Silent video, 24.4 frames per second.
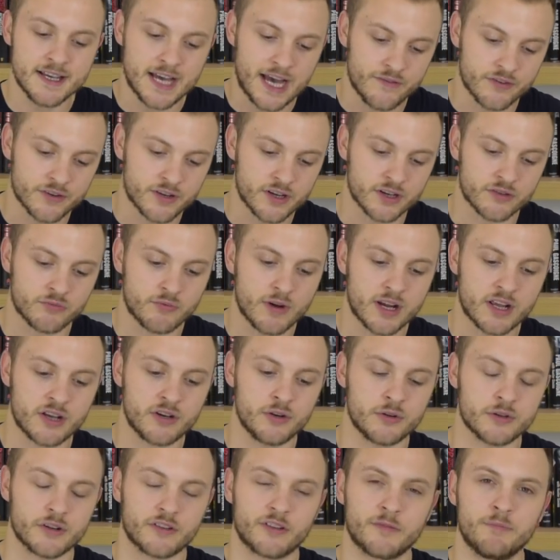have a good
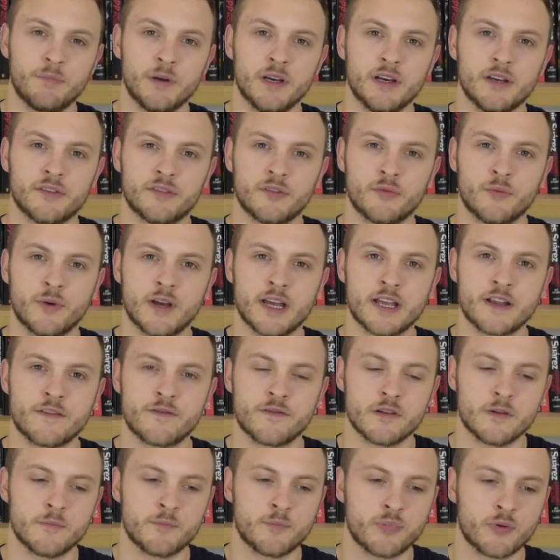record at Spurs away
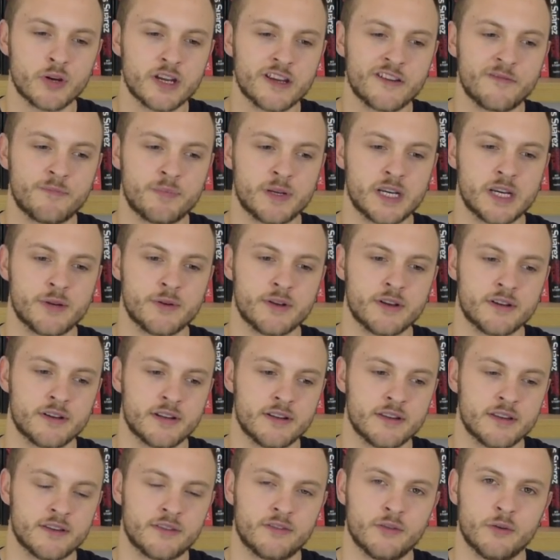for a brief period
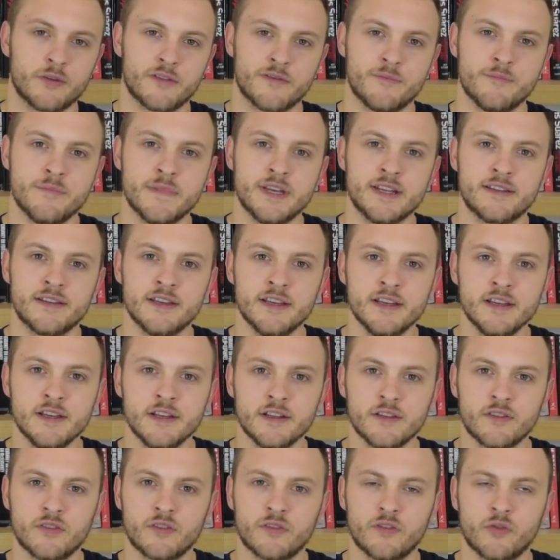in the sort of
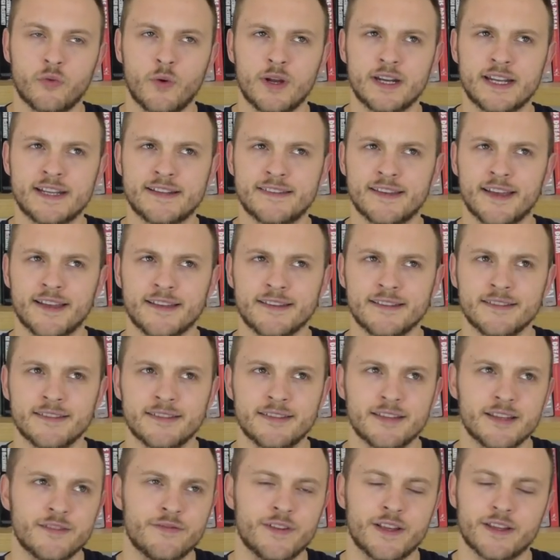
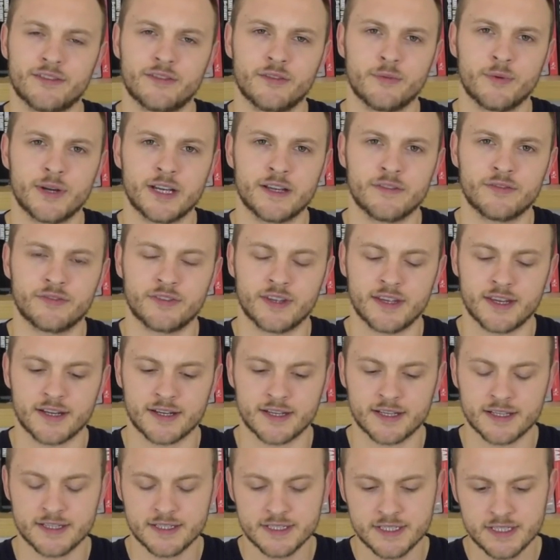mid-2010s, if that's the way of saying
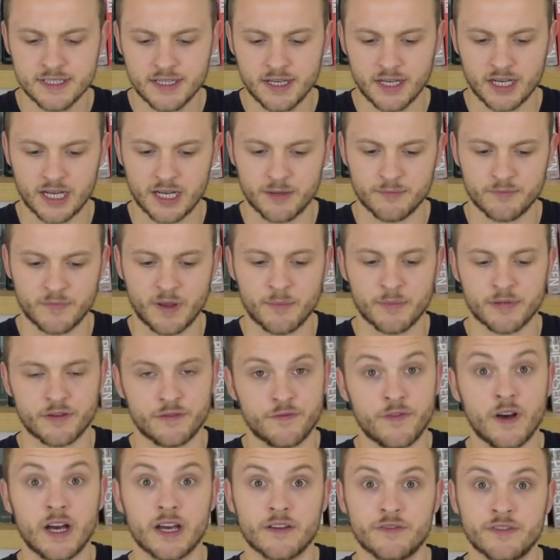it. Remember the
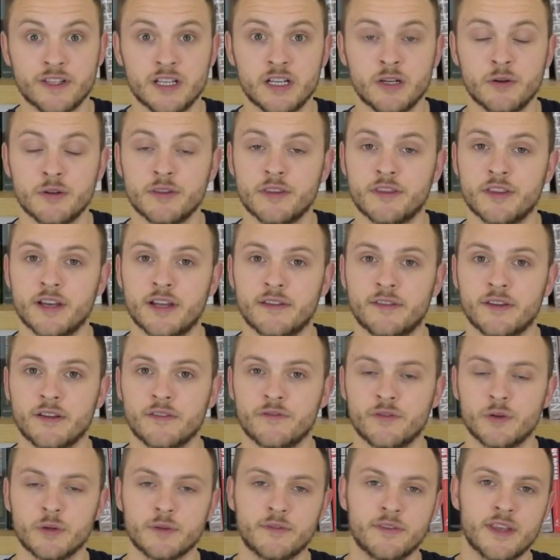5-0 in
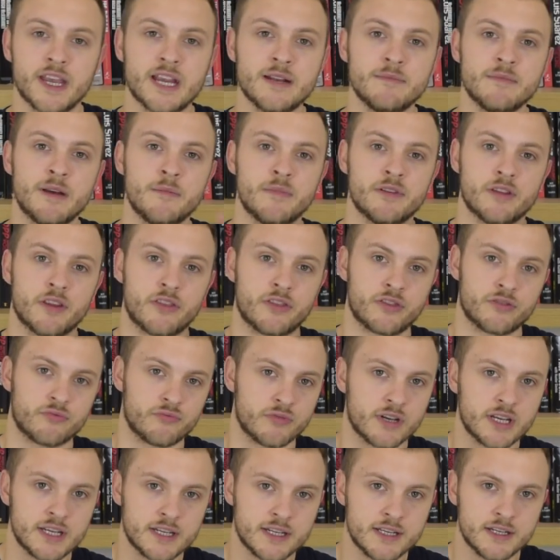13-14, remember the
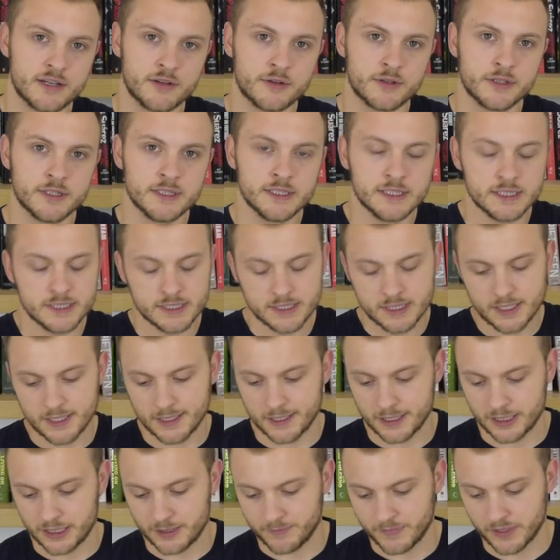3-0
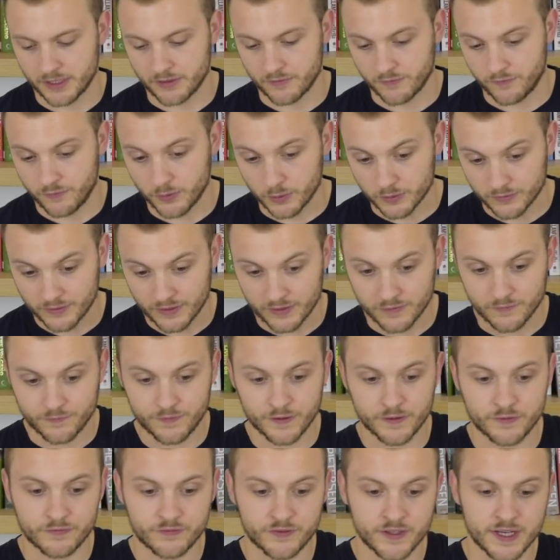in
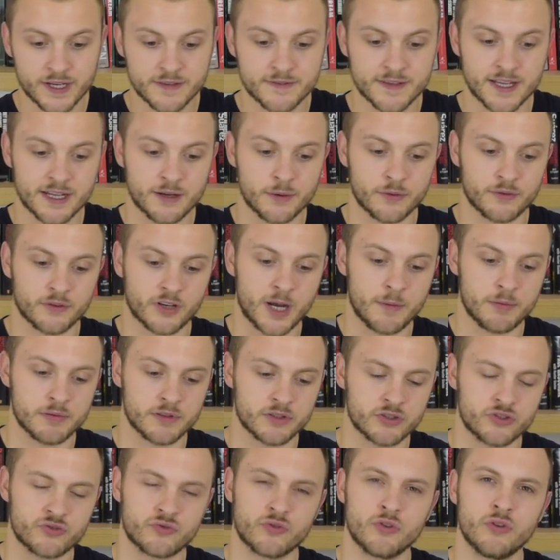14-15. Then there was a couple
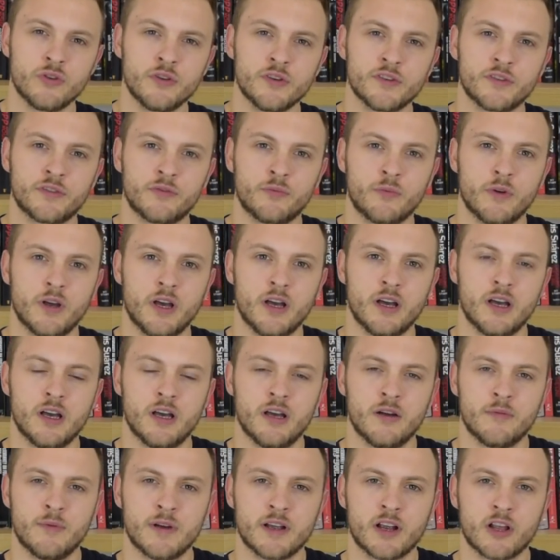of draws
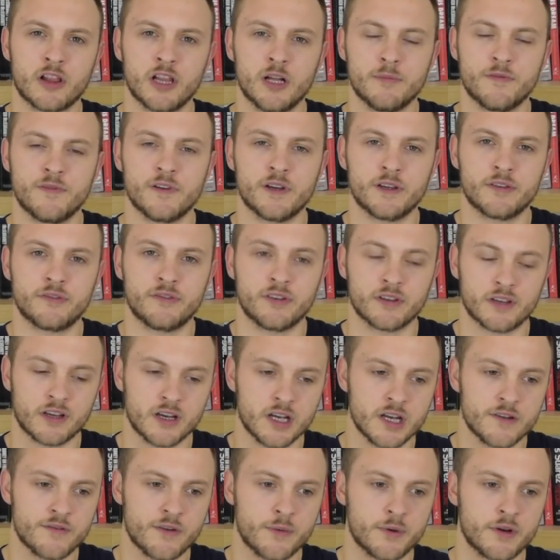when Klopp first took
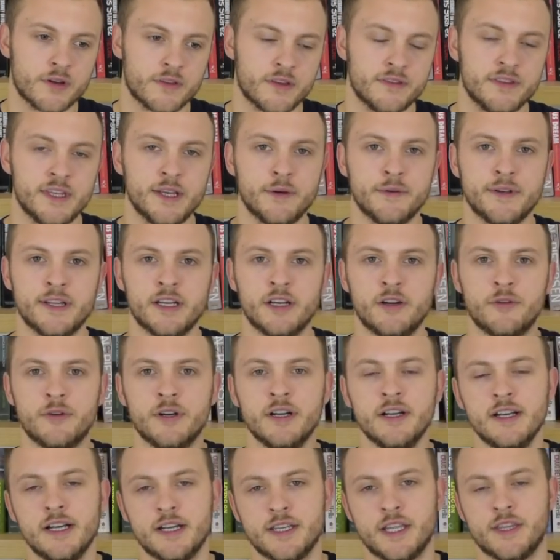over. We got the
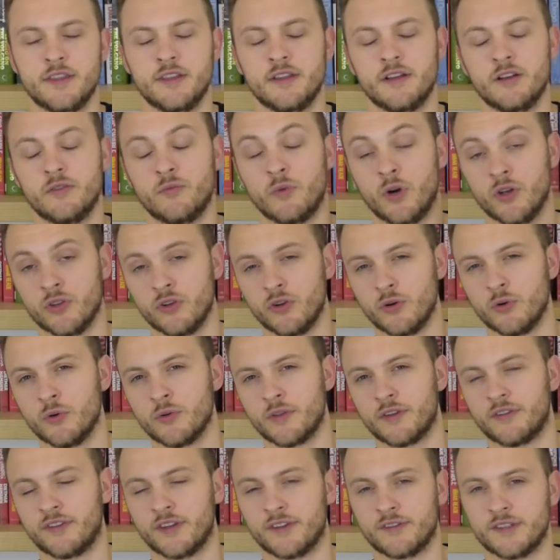0-0 and then the 1-1
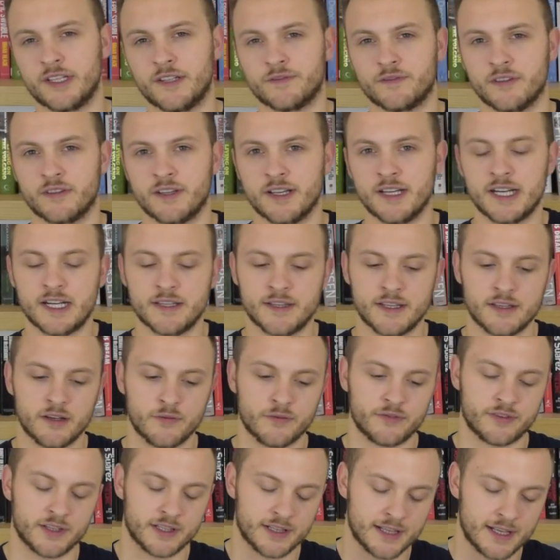the season after that. And then
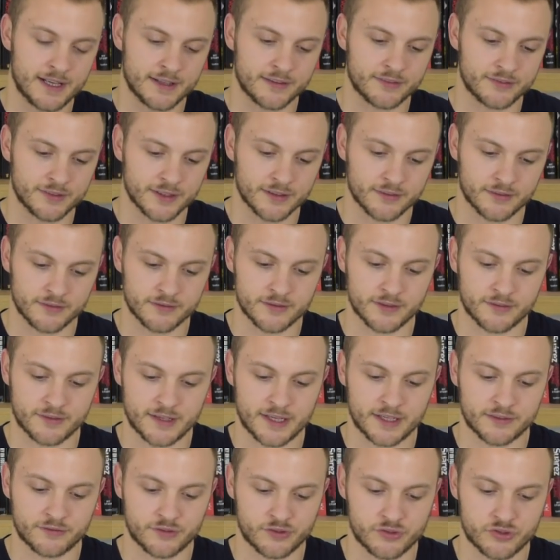obviously last season,
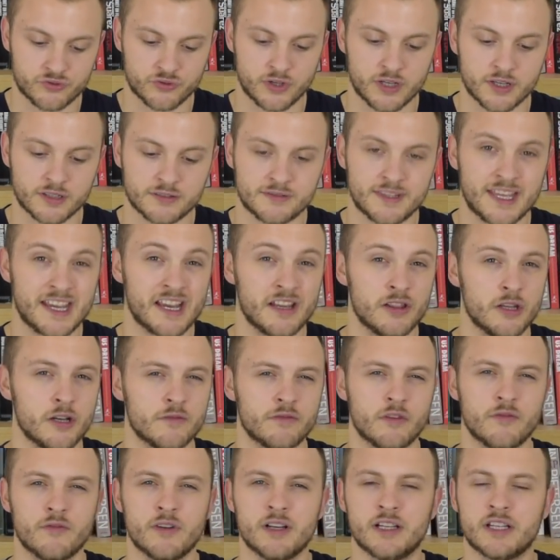disaster struck. Dejan
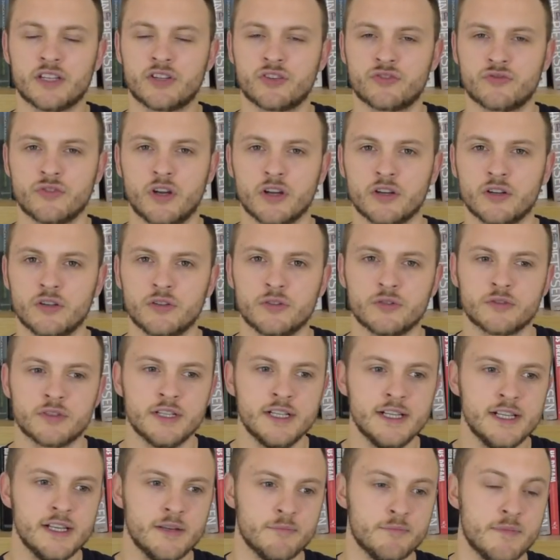Lovren really struggled.
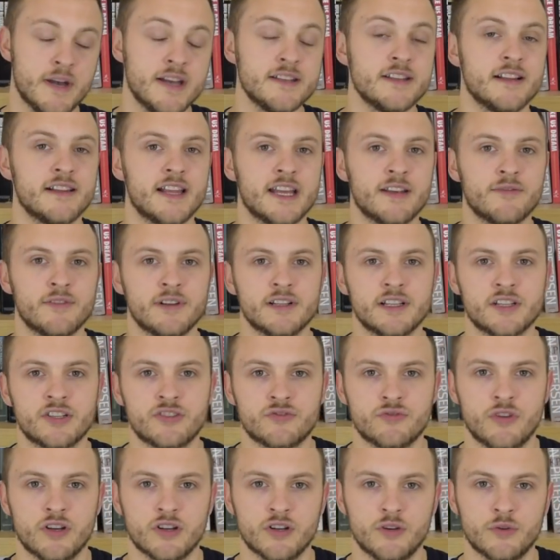Mignolet really
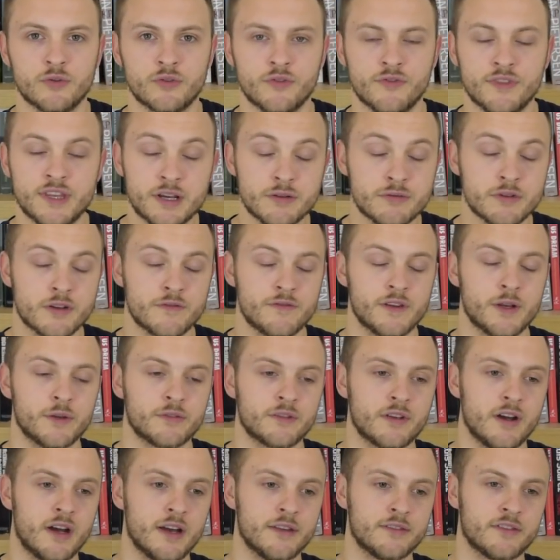struggled. Neither of those
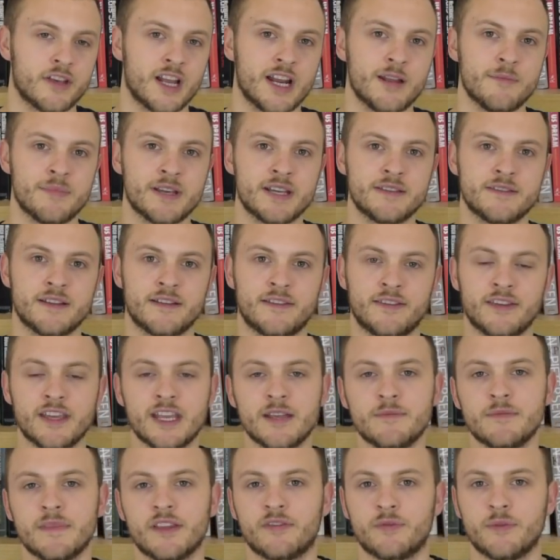guys are going to be in the
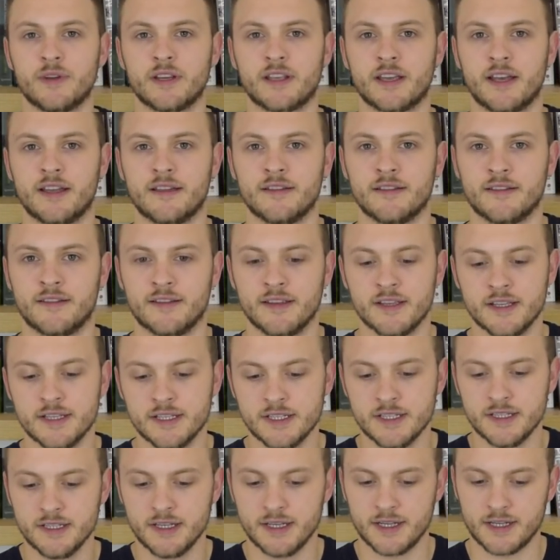team this weekend.
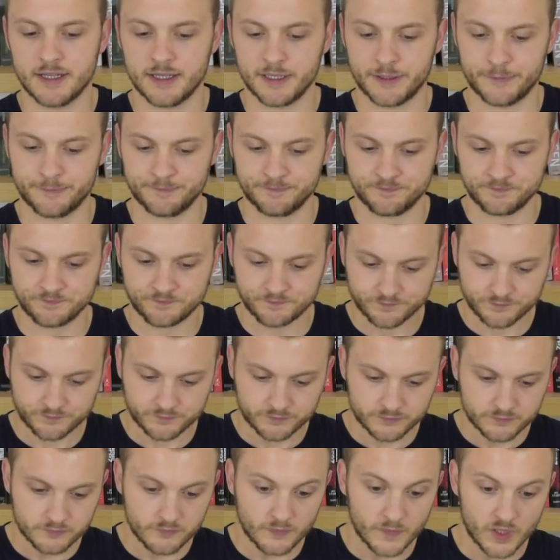
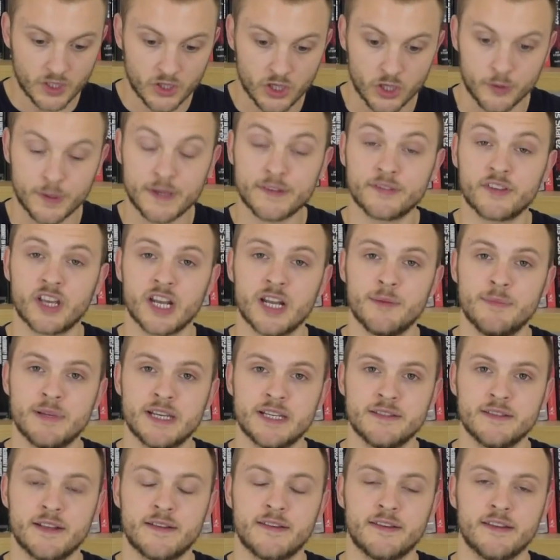Who is going to be
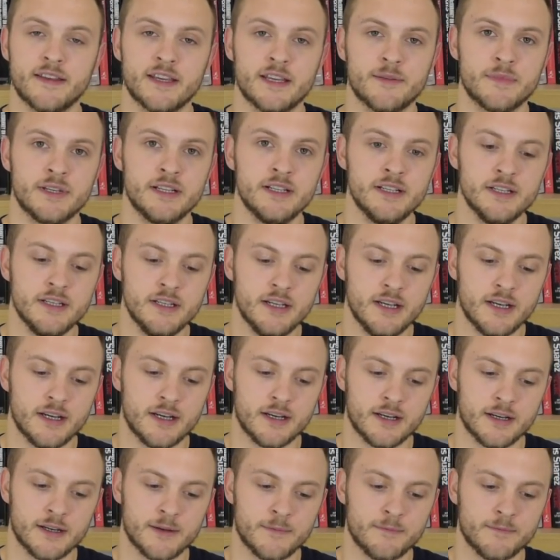in the team
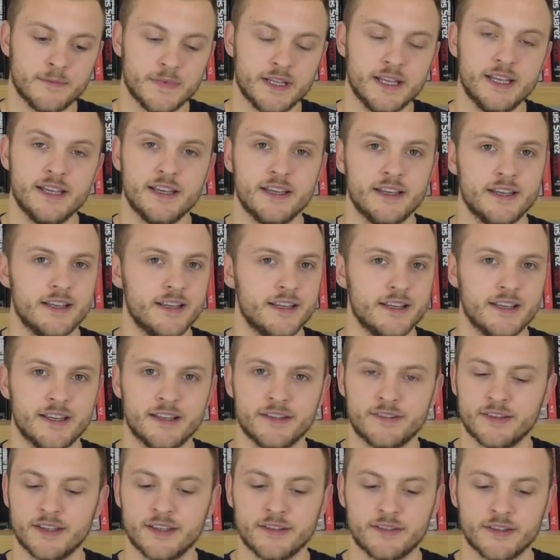
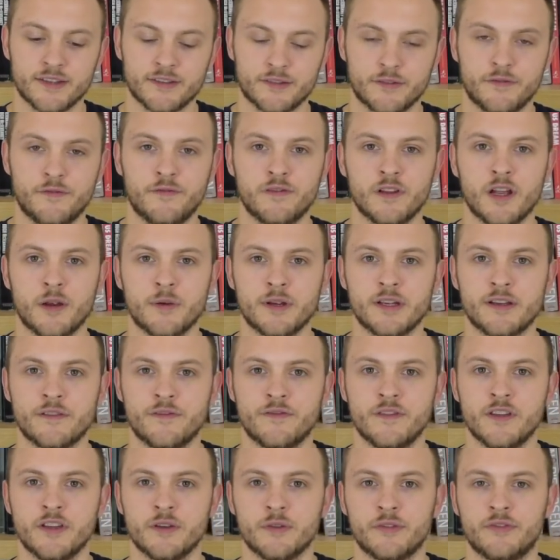is a flurry
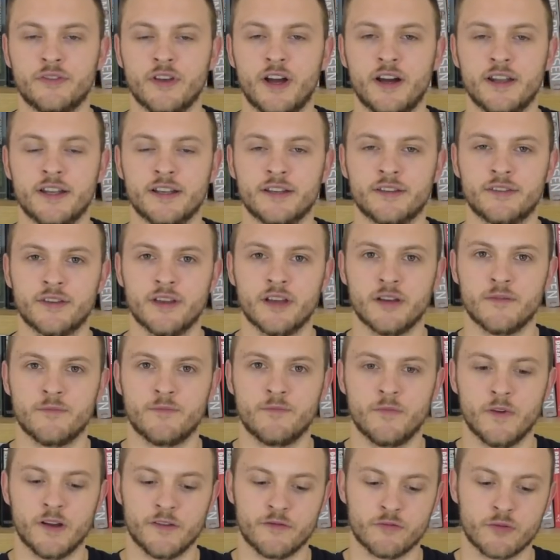of new signings that
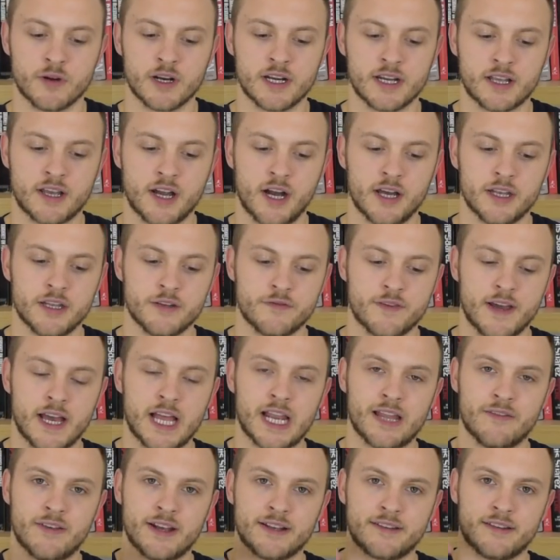have really kind of
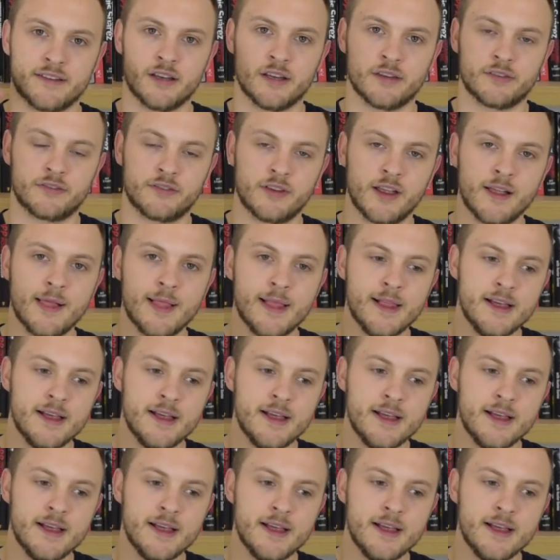elevated us.